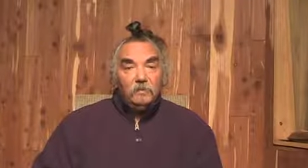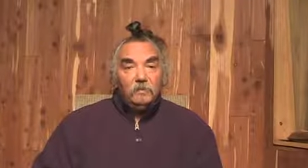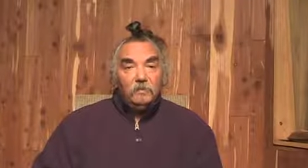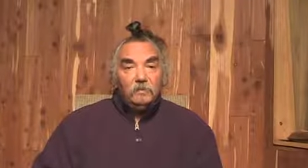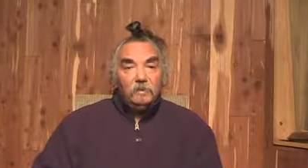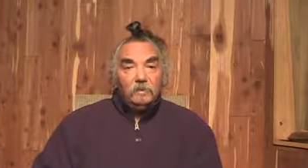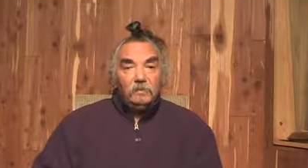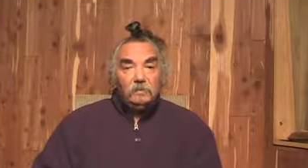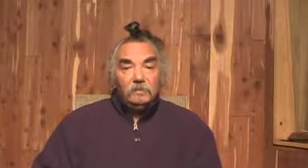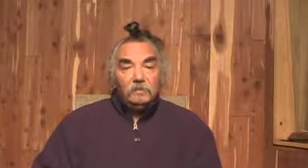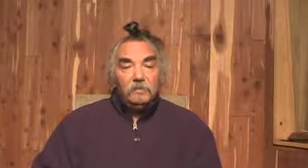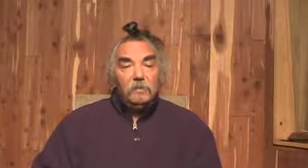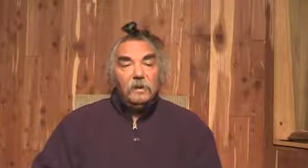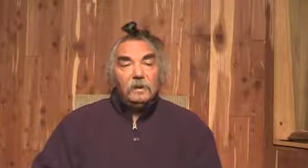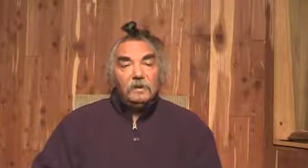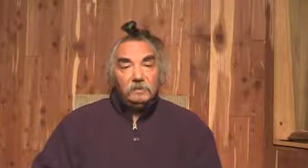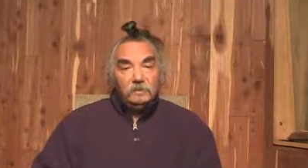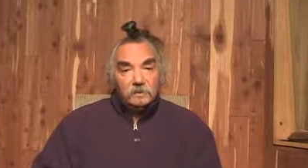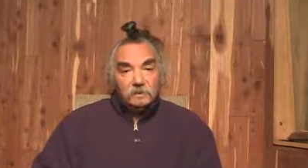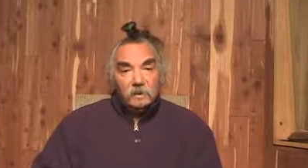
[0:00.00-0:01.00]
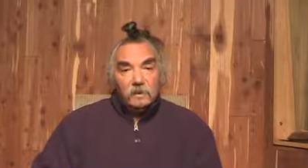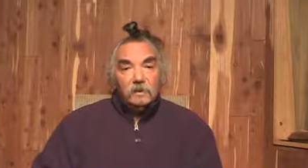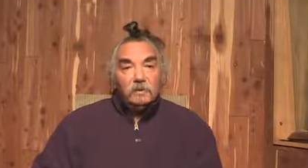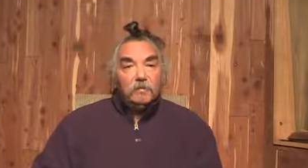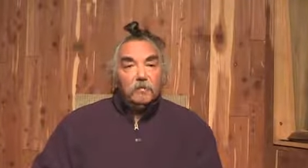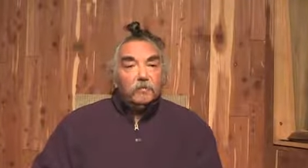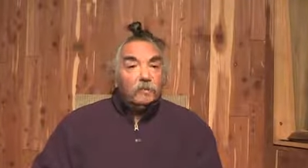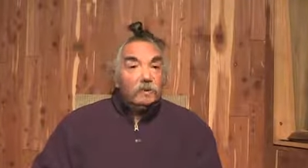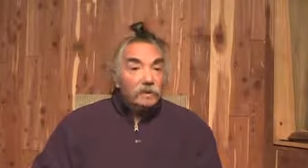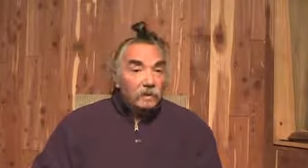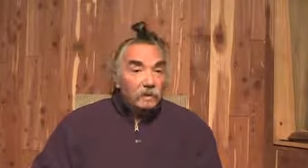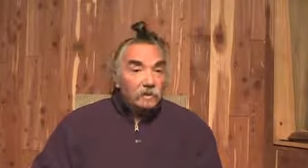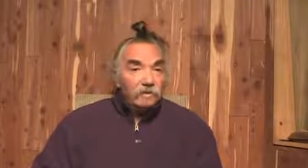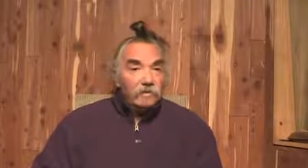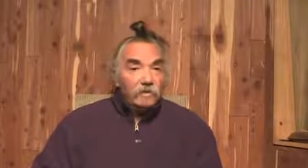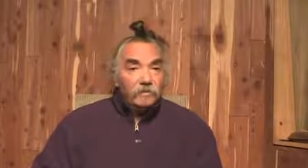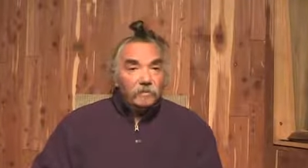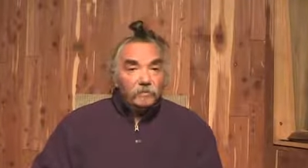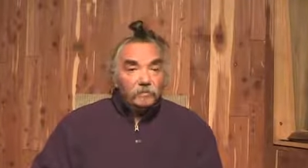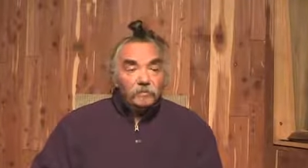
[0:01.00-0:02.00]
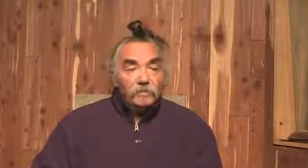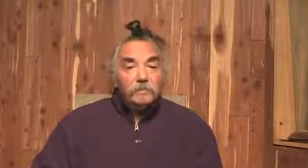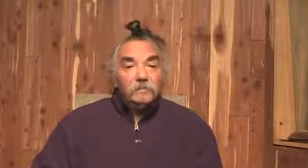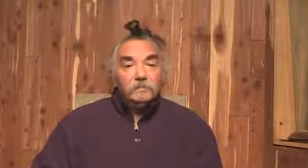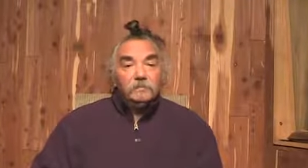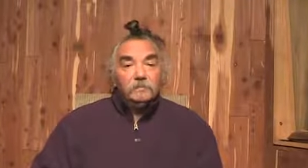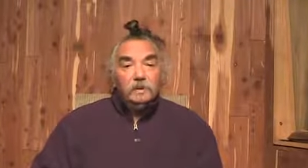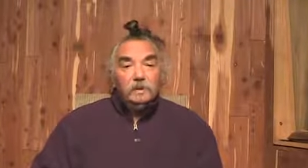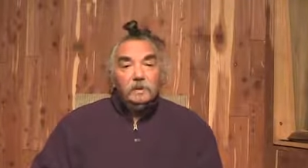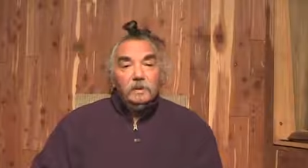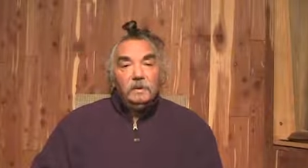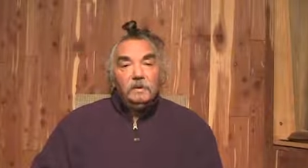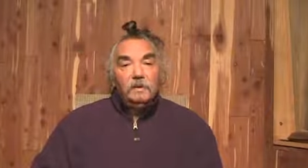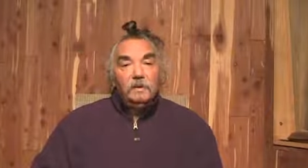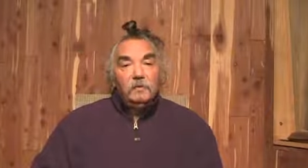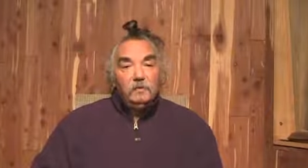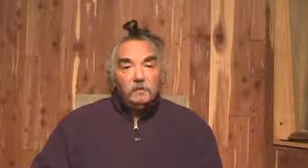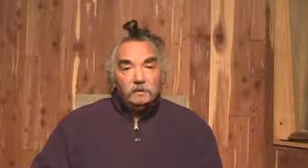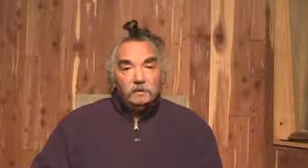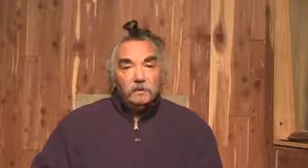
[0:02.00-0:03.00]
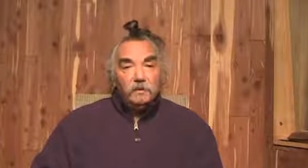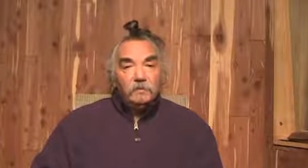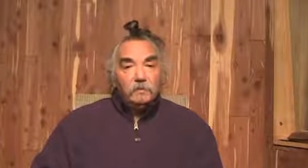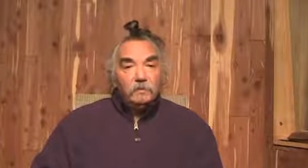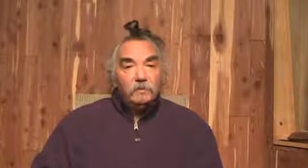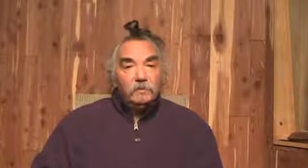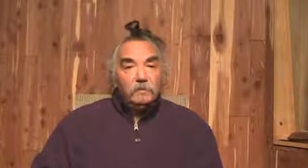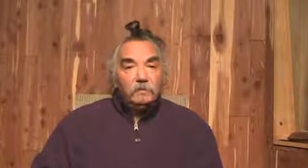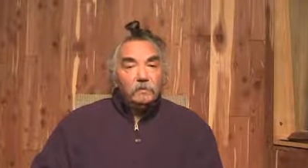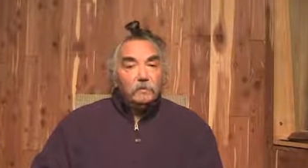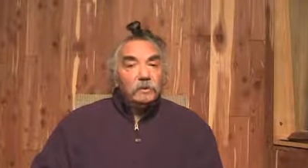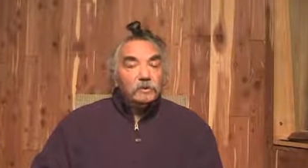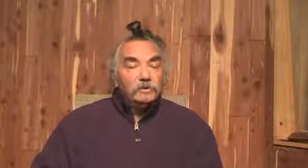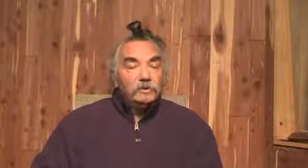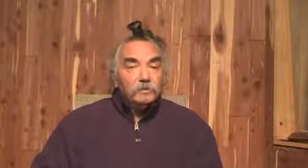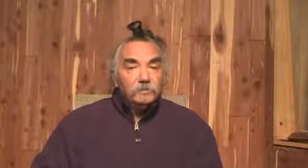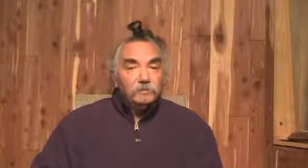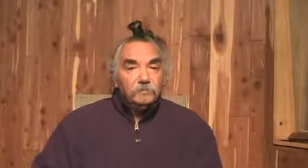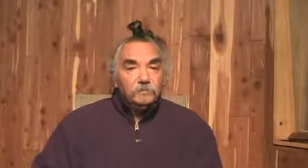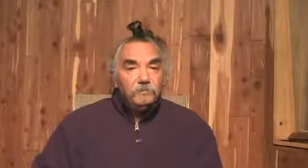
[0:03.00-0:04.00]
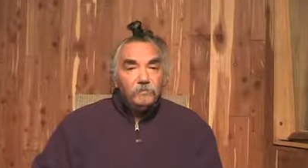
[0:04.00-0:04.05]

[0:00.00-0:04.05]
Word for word: We need to understand and realize our freedom. That means liber liberation.